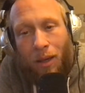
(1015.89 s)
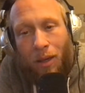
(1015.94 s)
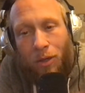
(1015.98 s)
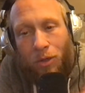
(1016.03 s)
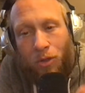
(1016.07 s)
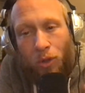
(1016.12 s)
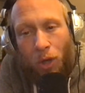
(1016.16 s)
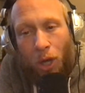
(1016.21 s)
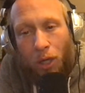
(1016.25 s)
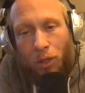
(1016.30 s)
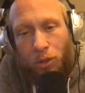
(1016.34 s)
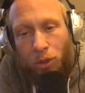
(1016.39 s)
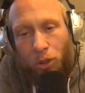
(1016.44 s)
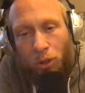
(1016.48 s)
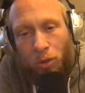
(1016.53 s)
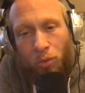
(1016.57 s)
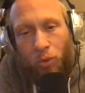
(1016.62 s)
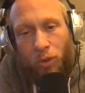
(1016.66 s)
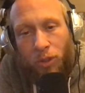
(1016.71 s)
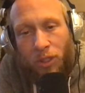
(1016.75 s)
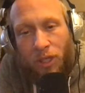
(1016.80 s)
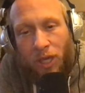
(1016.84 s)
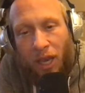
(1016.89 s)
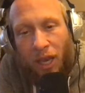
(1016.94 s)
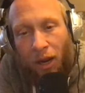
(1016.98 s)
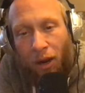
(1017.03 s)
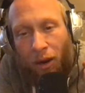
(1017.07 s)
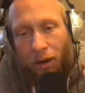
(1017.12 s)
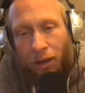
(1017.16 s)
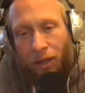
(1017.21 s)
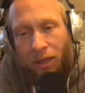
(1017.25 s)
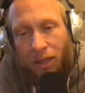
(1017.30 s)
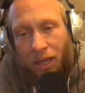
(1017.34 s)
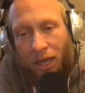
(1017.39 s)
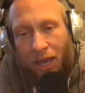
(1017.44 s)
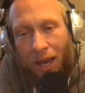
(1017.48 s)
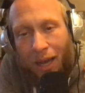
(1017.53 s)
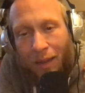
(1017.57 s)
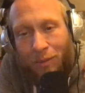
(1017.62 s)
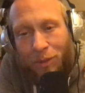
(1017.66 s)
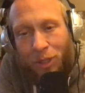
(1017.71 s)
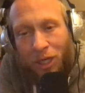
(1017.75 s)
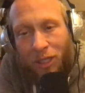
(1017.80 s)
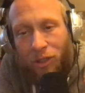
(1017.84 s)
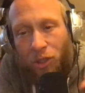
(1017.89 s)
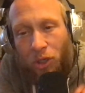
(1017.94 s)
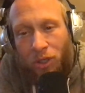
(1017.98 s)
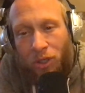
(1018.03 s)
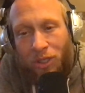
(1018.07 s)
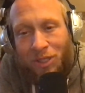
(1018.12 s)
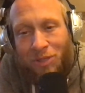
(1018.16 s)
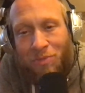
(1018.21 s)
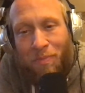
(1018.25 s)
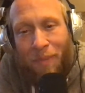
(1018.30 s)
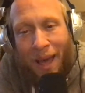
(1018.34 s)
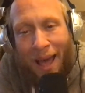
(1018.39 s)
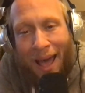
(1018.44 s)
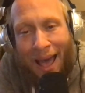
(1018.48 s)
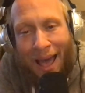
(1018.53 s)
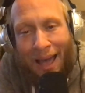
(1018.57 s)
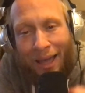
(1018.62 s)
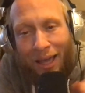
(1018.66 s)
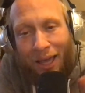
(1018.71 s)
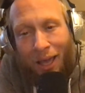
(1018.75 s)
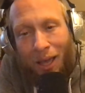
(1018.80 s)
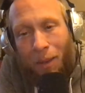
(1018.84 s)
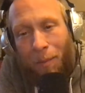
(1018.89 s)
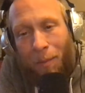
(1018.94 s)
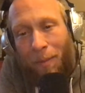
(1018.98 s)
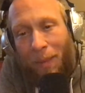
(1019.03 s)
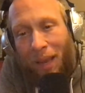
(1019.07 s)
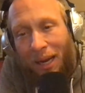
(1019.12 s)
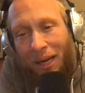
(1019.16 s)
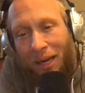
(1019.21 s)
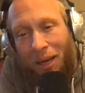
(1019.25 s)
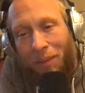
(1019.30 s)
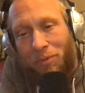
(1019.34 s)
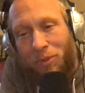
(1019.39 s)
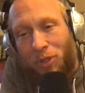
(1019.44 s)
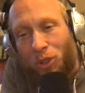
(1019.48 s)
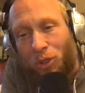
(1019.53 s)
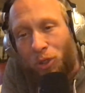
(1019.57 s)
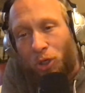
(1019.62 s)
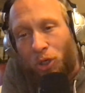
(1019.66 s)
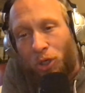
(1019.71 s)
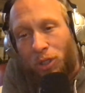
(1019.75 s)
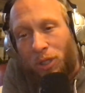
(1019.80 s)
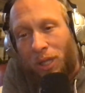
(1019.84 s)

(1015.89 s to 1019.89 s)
Grundle would carry the object on his back, made up to look